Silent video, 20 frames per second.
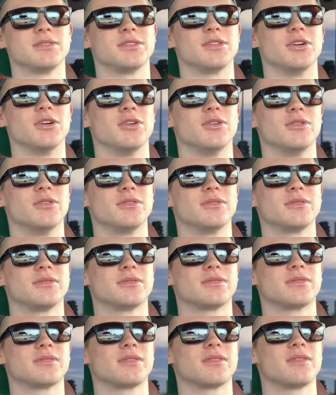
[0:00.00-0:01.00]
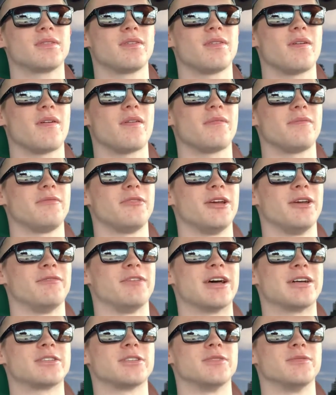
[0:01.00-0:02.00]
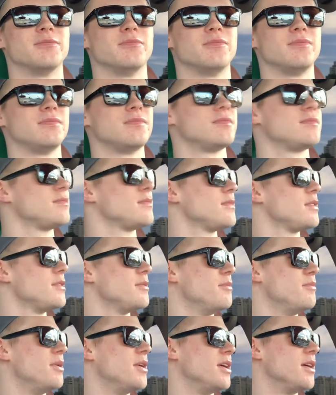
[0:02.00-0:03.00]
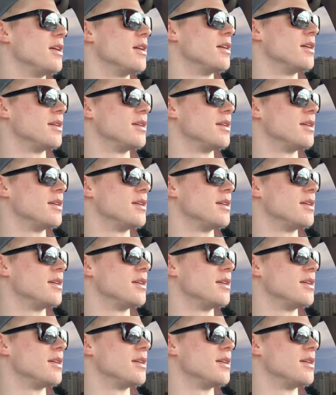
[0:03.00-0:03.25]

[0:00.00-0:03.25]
So if that's a big